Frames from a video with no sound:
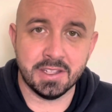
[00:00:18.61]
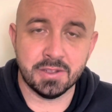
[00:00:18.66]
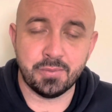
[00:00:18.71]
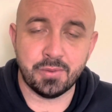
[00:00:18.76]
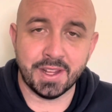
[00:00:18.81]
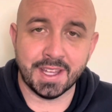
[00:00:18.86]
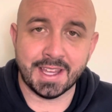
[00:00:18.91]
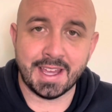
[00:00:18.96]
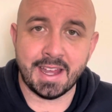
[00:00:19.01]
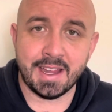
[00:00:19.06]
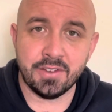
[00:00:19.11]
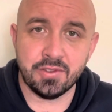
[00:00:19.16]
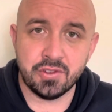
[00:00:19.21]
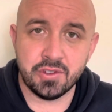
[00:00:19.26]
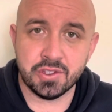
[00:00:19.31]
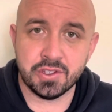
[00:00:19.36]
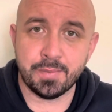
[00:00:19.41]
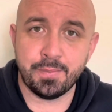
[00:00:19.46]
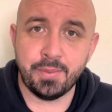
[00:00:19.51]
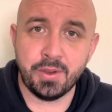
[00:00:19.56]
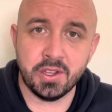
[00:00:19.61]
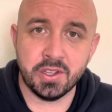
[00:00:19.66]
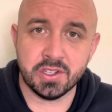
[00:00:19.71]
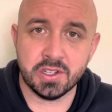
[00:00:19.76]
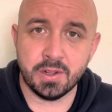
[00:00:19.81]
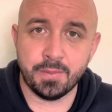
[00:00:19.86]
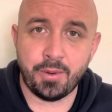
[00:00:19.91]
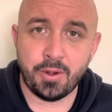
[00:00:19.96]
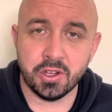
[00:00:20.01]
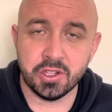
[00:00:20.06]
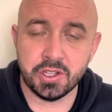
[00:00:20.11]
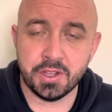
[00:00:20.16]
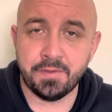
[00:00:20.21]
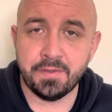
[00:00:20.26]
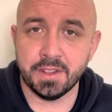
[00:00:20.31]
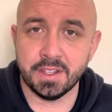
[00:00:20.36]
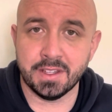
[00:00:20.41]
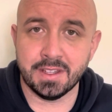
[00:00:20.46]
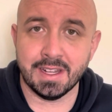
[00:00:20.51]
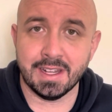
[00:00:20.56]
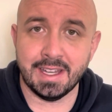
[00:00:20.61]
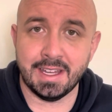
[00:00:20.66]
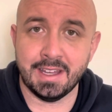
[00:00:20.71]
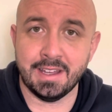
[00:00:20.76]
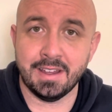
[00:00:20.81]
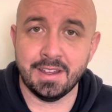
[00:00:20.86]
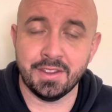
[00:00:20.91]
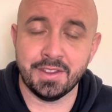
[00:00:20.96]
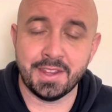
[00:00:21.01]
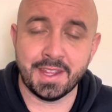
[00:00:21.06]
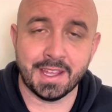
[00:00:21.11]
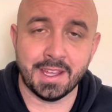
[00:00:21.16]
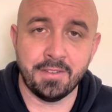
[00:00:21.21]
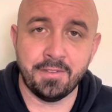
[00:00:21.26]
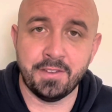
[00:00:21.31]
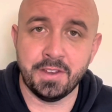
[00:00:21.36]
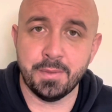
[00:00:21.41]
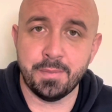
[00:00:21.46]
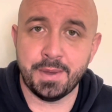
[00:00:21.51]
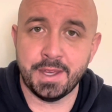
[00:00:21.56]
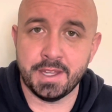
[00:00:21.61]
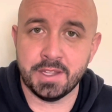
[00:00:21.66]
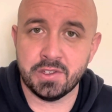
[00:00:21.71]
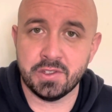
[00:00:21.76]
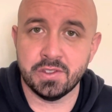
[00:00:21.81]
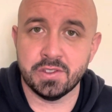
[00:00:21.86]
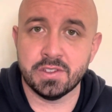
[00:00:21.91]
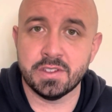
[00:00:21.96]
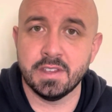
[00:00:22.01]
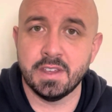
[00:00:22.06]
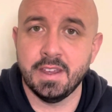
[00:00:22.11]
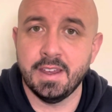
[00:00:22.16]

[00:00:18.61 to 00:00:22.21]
But again, just a personal apology for the delay and thank you for your patience.